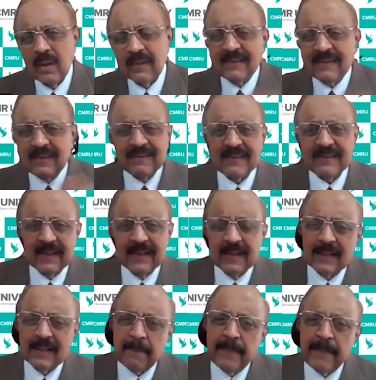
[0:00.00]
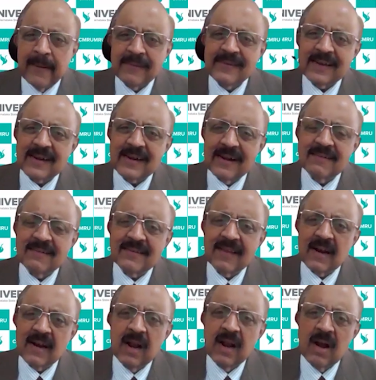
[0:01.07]
This is the basic
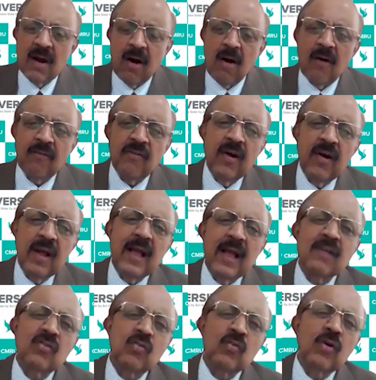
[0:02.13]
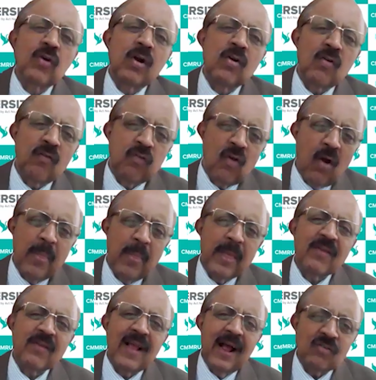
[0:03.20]
concern of a student of law.
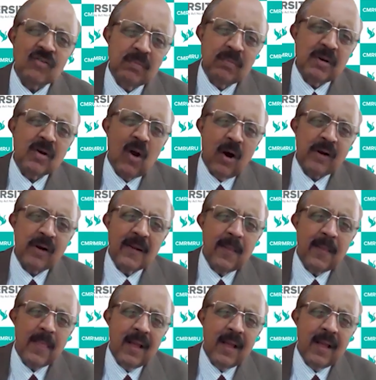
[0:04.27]
This has to be taught.